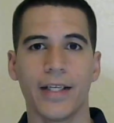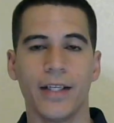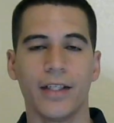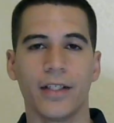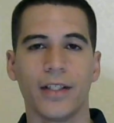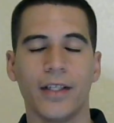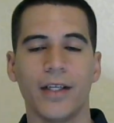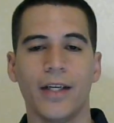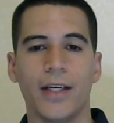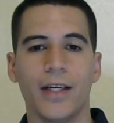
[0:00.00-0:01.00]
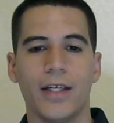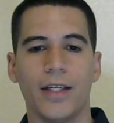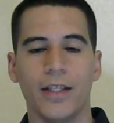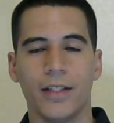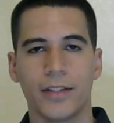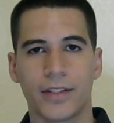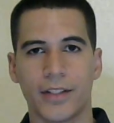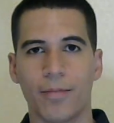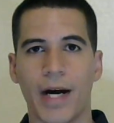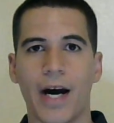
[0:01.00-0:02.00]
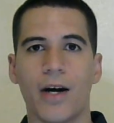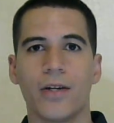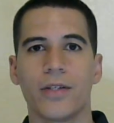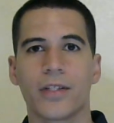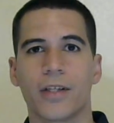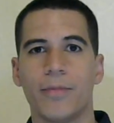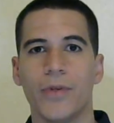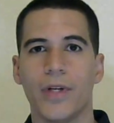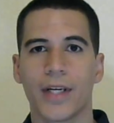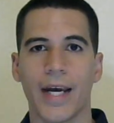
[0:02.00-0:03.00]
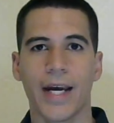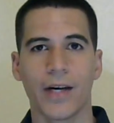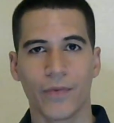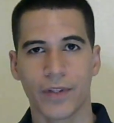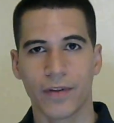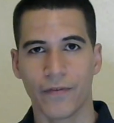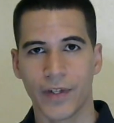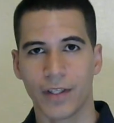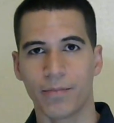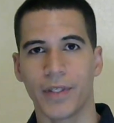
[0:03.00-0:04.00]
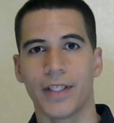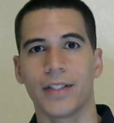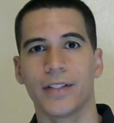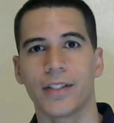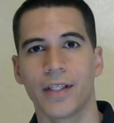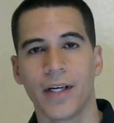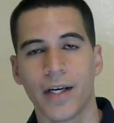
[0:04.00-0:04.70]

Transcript: He somehow communicated with the Philippines,